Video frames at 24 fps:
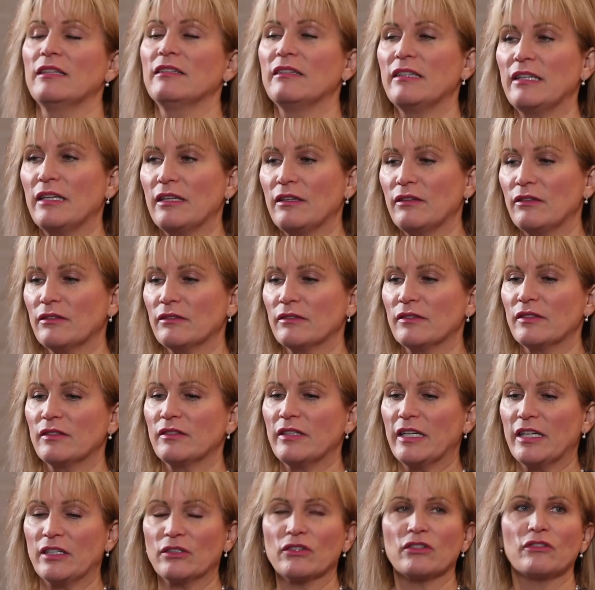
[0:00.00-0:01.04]
the
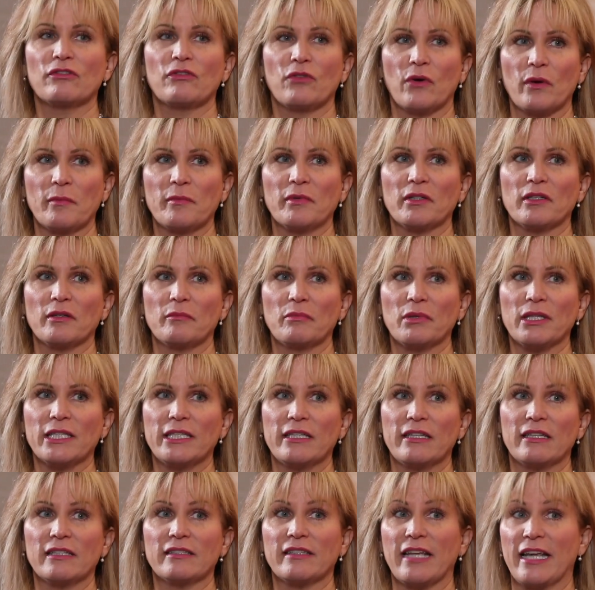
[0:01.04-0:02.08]
standard formula
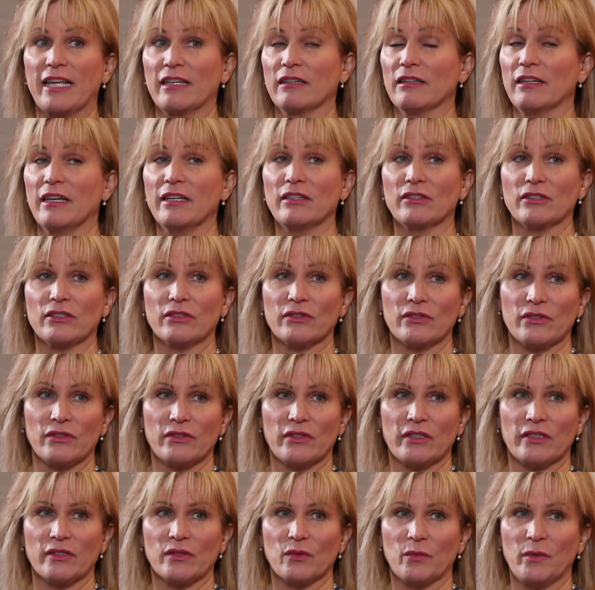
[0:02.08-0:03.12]
pleadings and
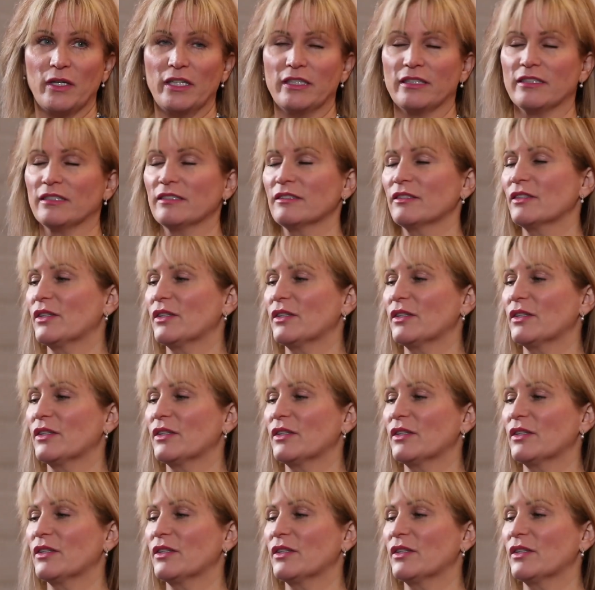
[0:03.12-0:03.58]
letters as well.